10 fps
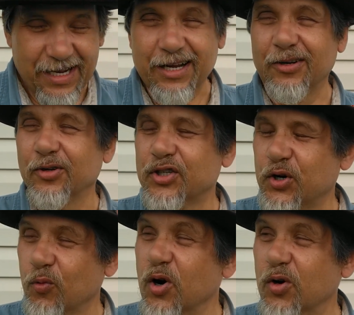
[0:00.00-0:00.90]
a little
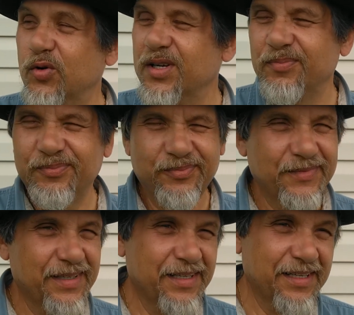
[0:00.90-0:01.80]
cheroot.
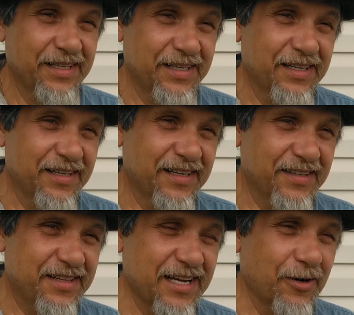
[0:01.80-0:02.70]

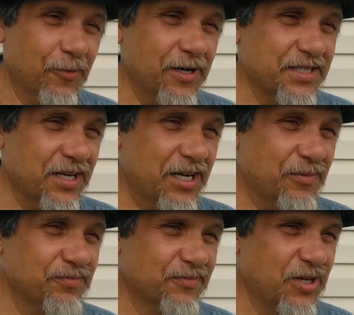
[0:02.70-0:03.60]
I think it was
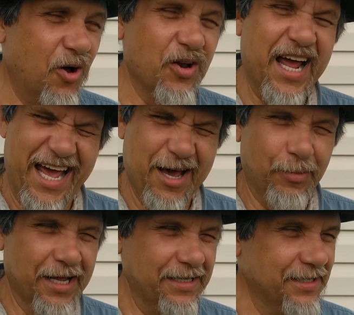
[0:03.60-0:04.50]
called
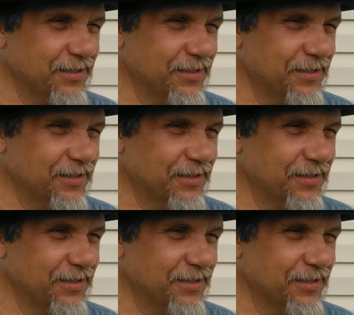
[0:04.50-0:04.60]
Hamlet.